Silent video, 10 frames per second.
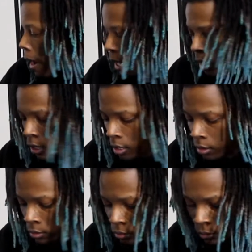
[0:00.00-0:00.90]

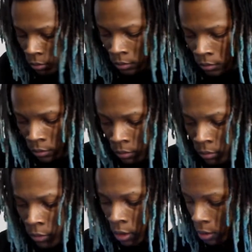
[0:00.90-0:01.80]
And
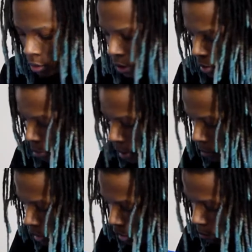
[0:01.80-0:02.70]
looks like there might
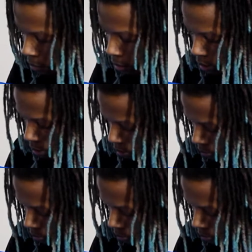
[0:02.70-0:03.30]
be like a book.